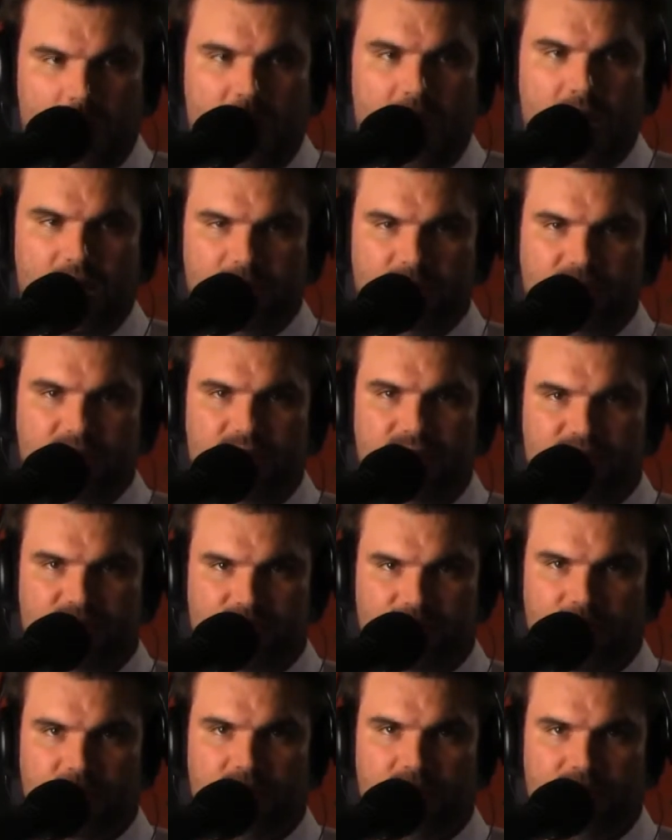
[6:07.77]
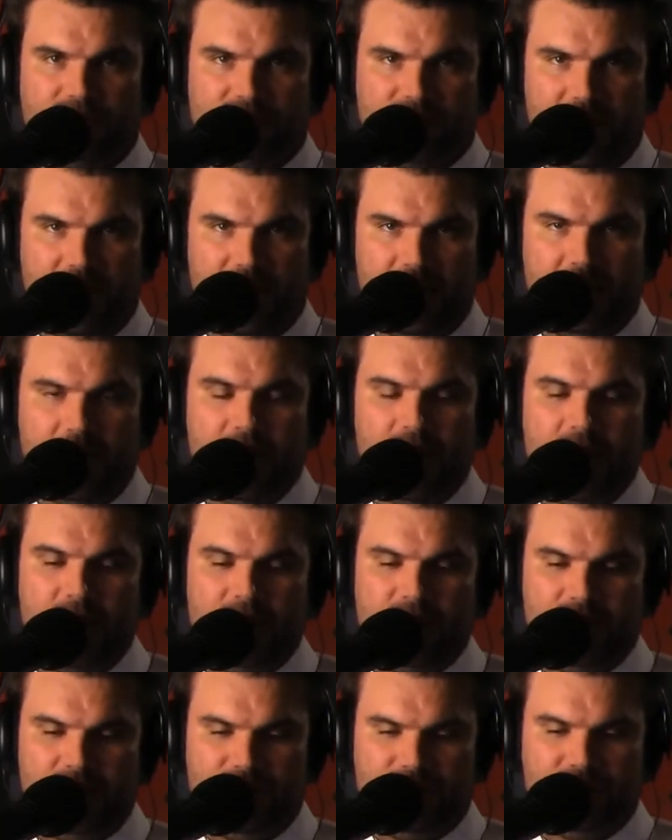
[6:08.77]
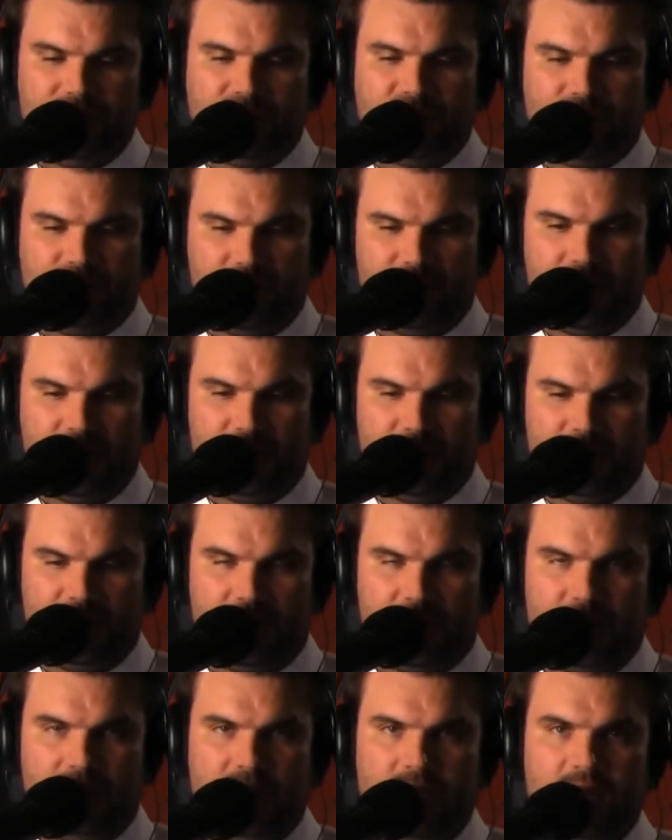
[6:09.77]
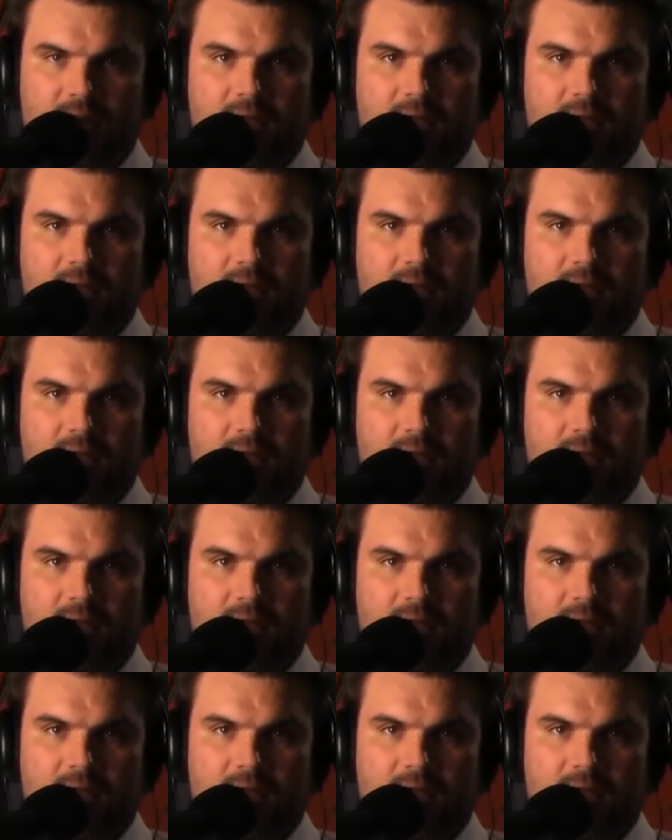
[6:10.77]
I believe it's fair to say that this phenomenon